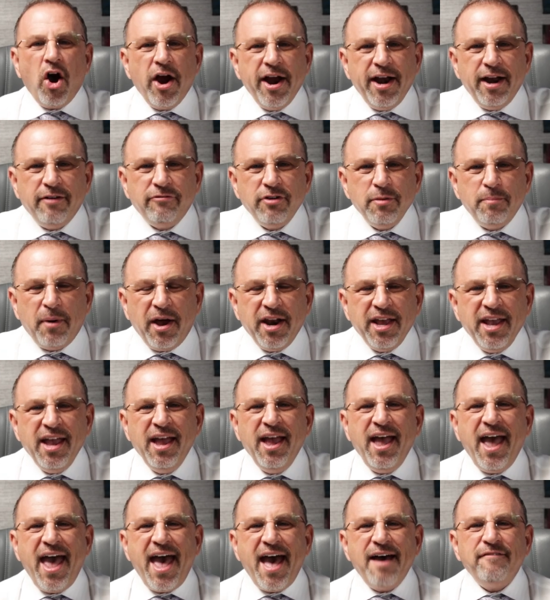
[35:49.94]
All right, everybody,
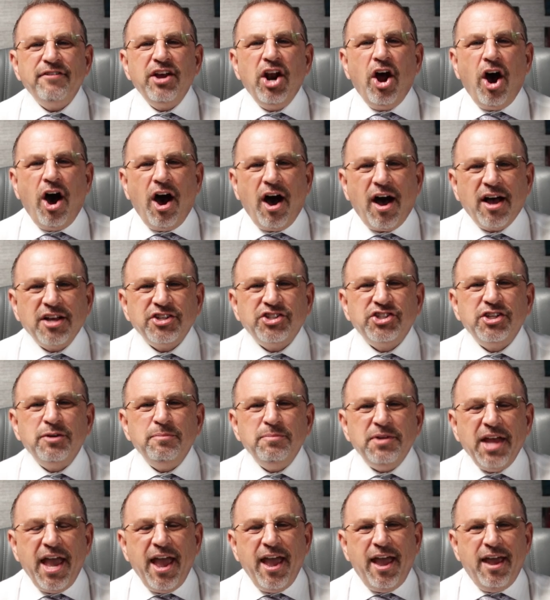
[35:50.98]
have an
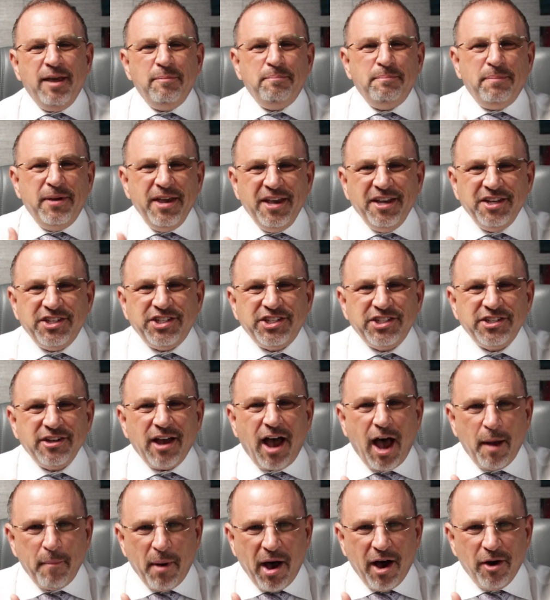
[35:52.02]
awesome day. Peace.
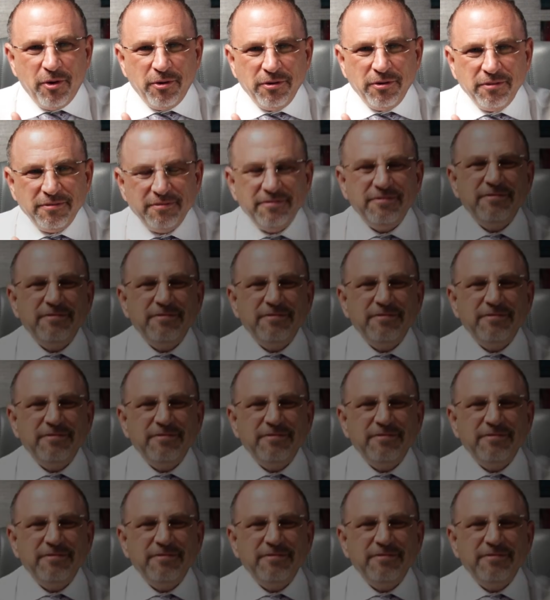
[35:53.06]
I'm out.